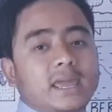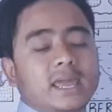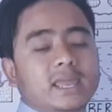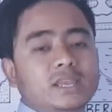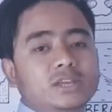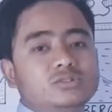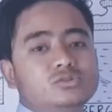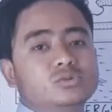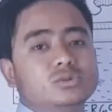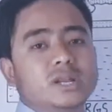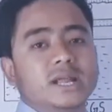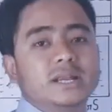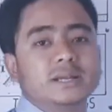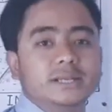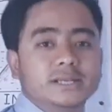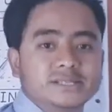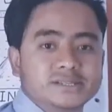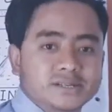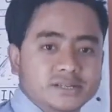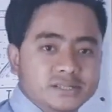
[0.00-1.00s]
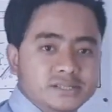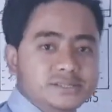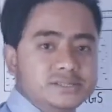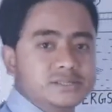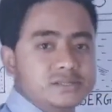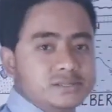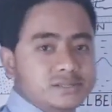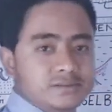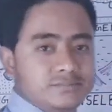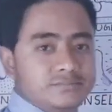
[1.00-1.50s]
Arizona
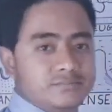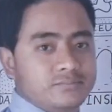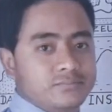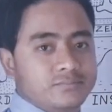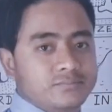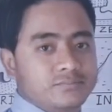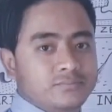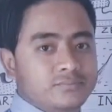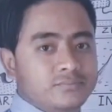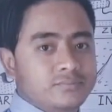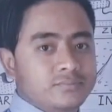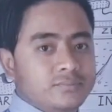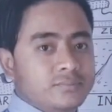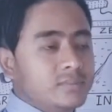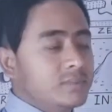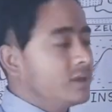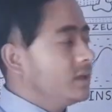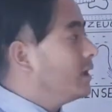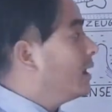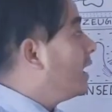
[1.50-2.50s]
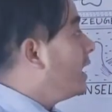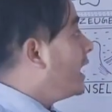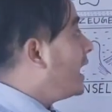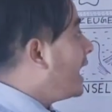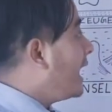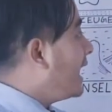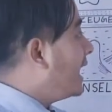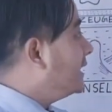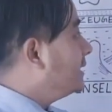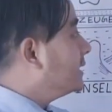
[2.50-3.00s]
deserts,
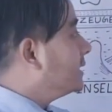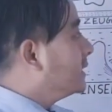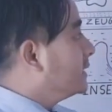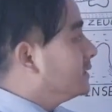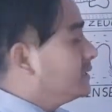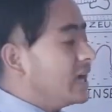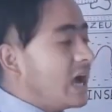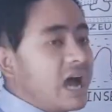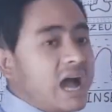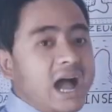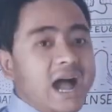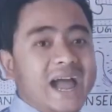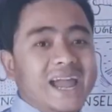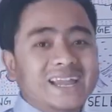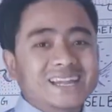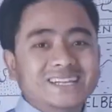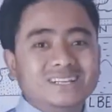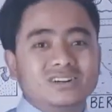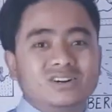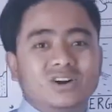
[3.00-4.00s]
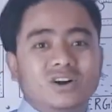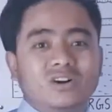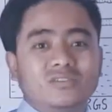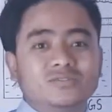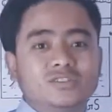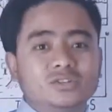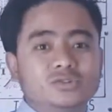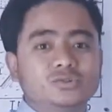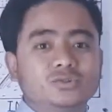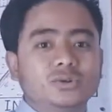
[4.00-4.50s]
and the height of
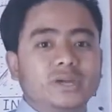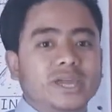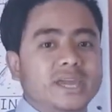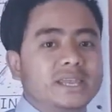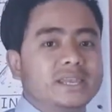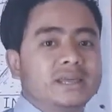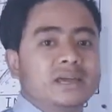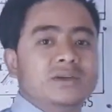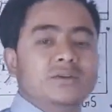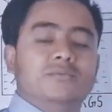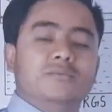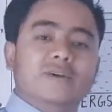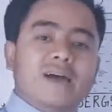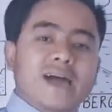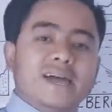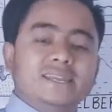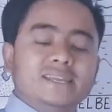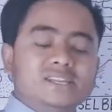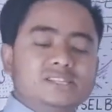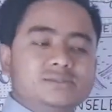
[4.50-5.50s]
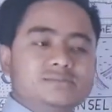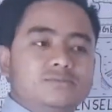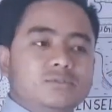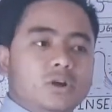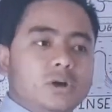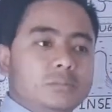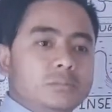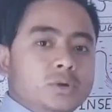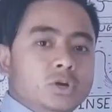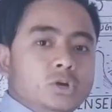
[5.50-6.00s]
the Jugen varies
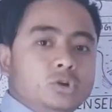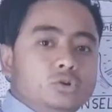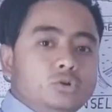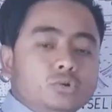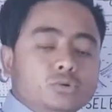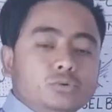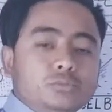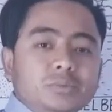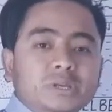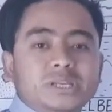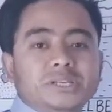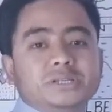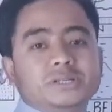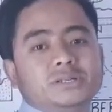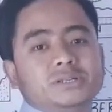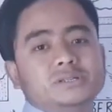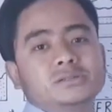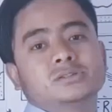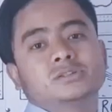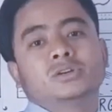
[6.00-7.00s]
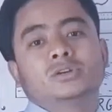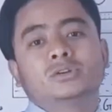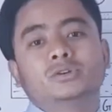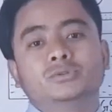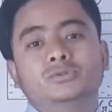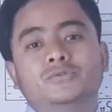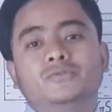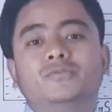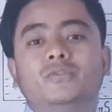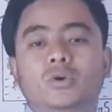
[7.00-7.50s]
from 2 meters
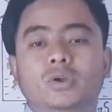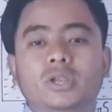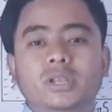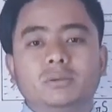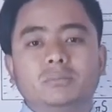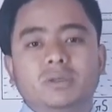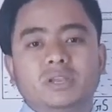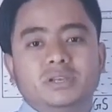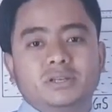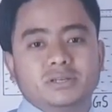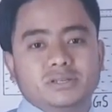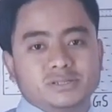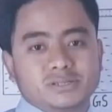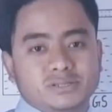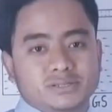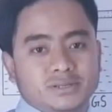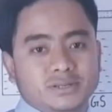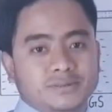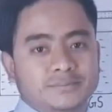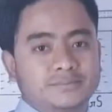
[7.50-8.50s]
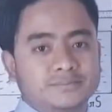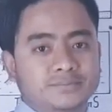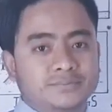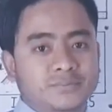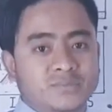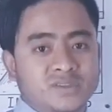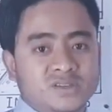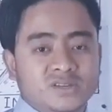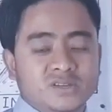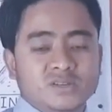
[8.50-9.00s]
to 40 meters.
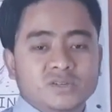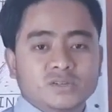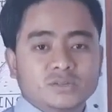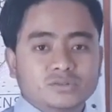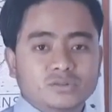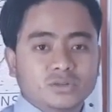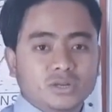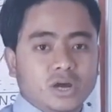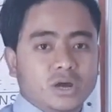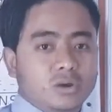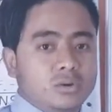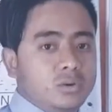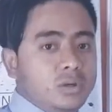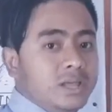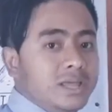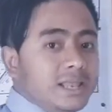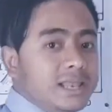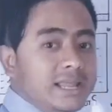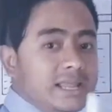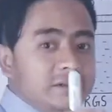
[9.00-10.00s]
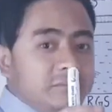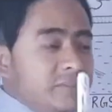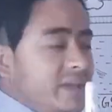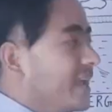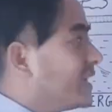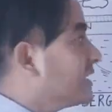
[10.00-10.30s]
So now let me